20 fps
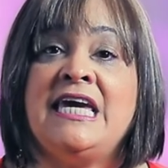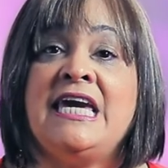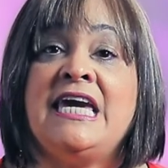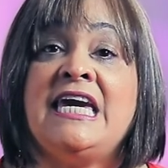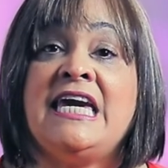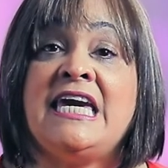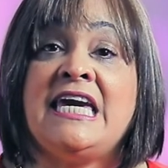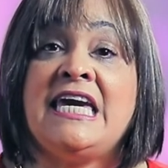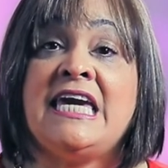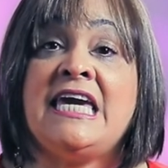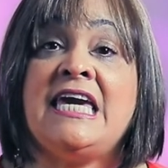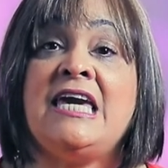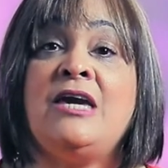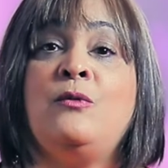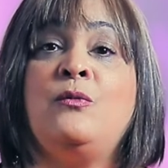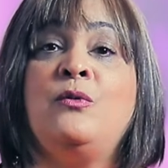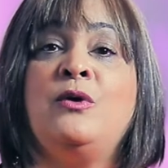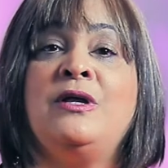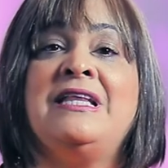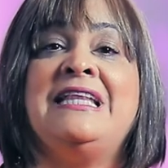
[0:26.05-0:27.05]
He
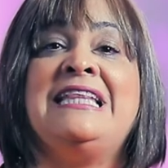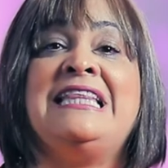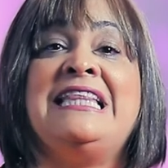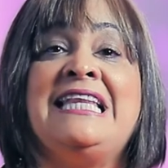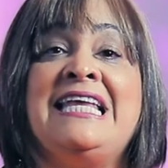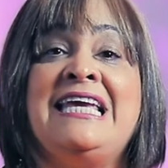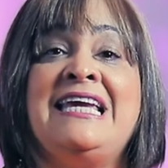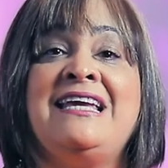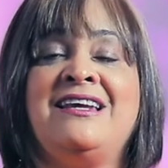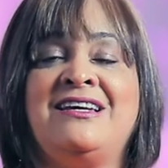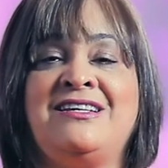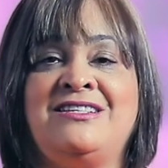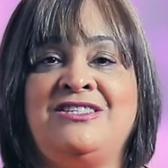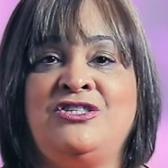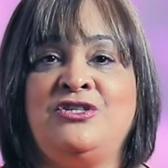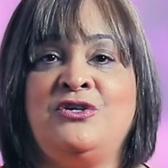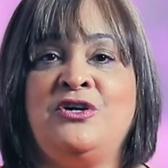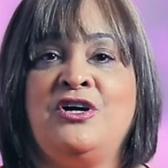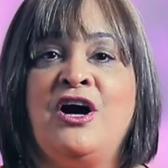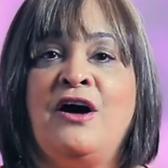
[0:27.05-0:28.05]
will lead us
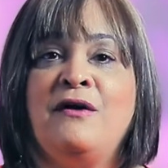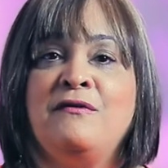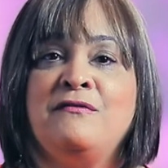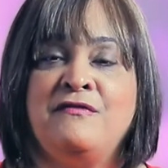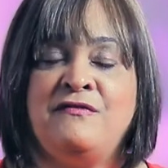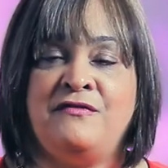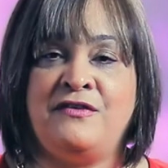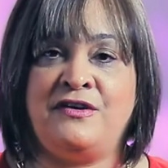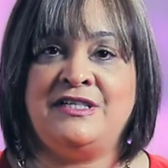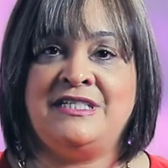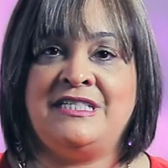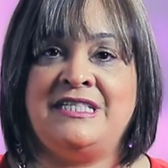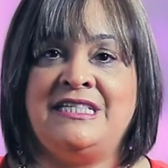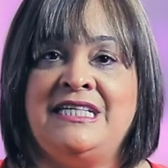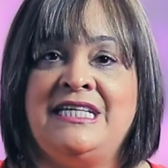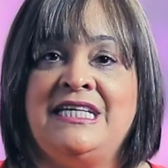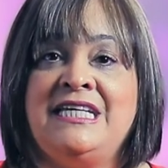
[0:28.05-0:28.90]
to comfort,